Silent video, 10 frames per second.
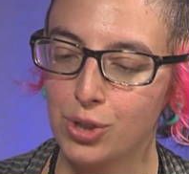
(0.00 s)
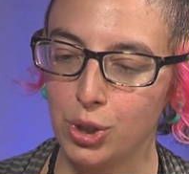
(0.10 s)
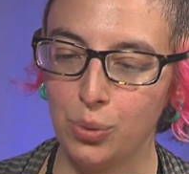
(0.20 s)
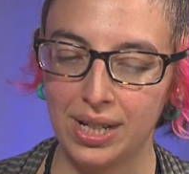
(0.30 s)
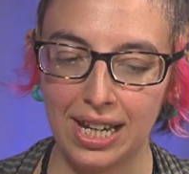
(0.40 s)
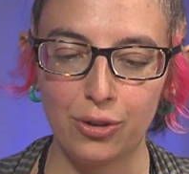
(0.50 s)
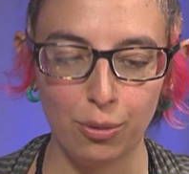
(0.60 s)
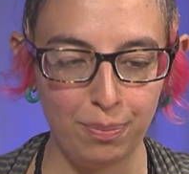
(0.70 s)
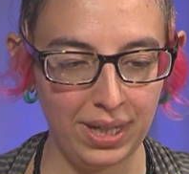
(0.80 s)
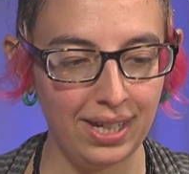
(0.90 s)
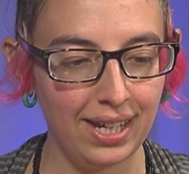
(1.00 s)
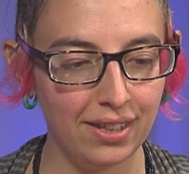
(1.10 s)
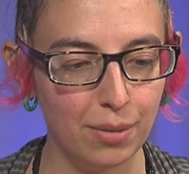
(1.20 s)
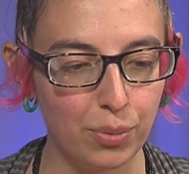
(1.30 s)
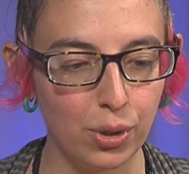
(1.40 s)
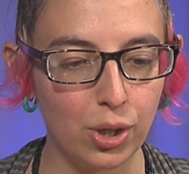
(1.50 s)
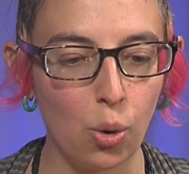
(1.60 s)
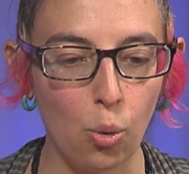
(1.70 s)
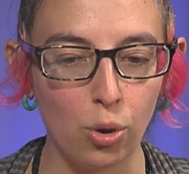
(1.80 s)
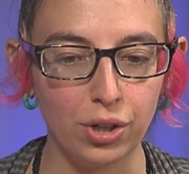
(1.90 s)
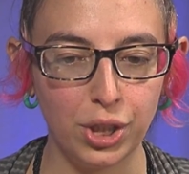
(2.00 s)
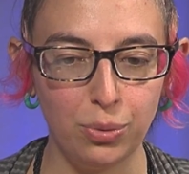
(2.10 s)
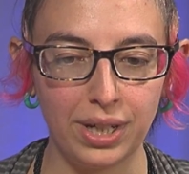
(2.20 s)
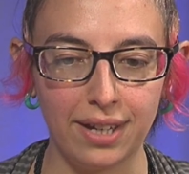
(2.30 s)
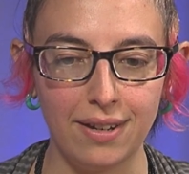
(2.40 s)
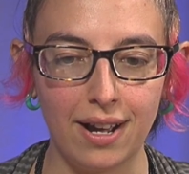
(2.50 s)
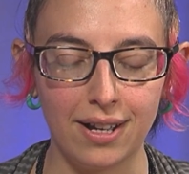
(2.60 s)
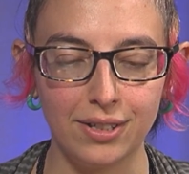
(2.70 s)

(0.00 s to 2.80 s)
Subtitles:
so you can either be in the book or you can